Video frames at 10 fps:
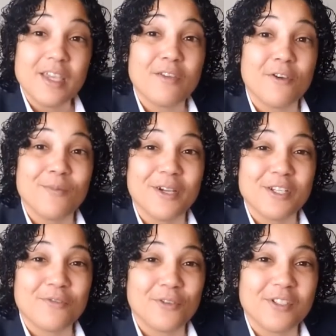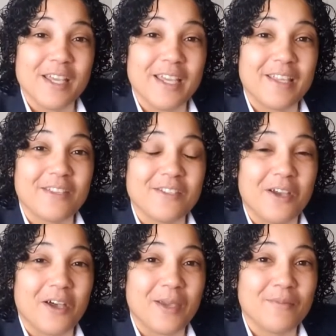Thank you very much for taking the
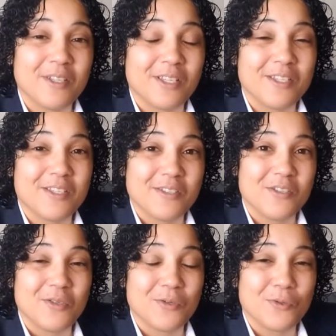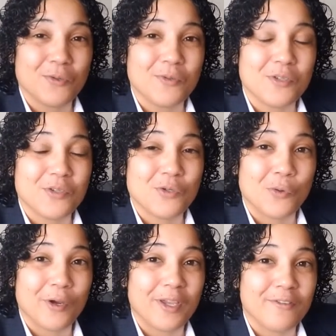time to listen to the
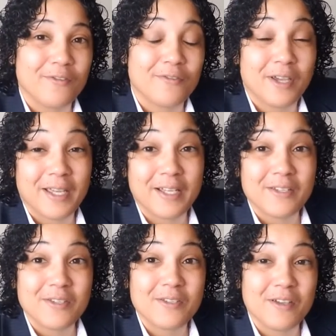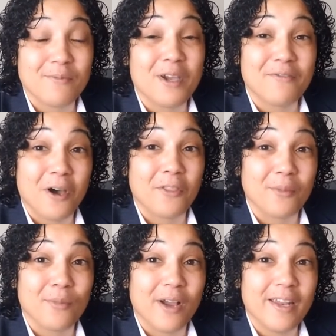story of, I guess, of my
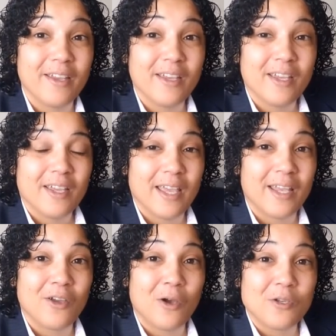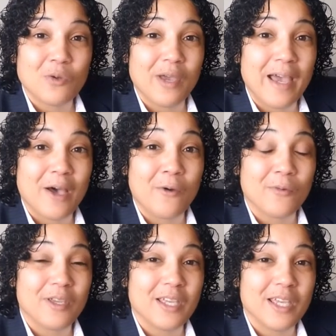father, Brett, and also
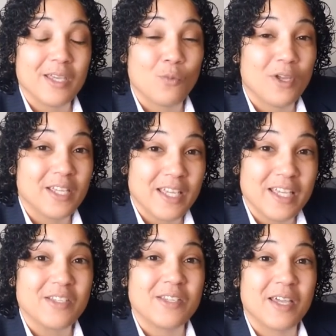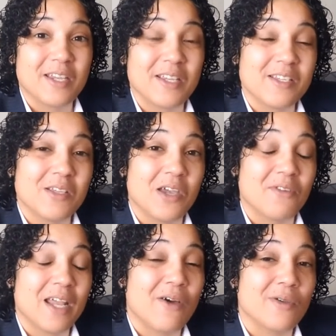how what he has done in his
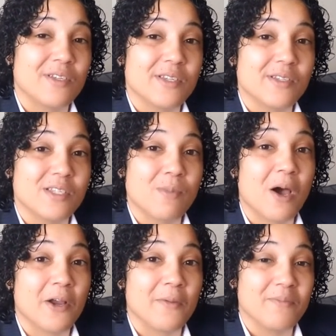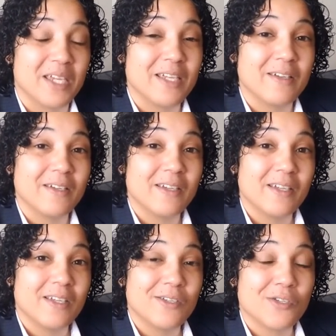life and how it has inspired me
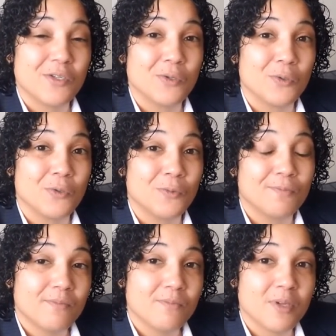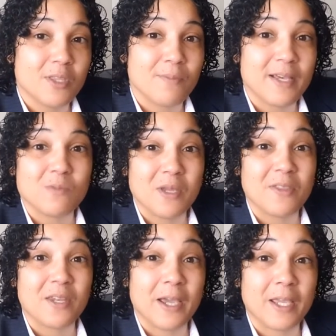to be the best me
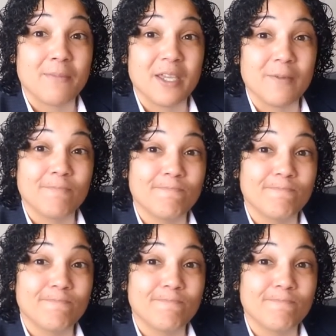that I can be.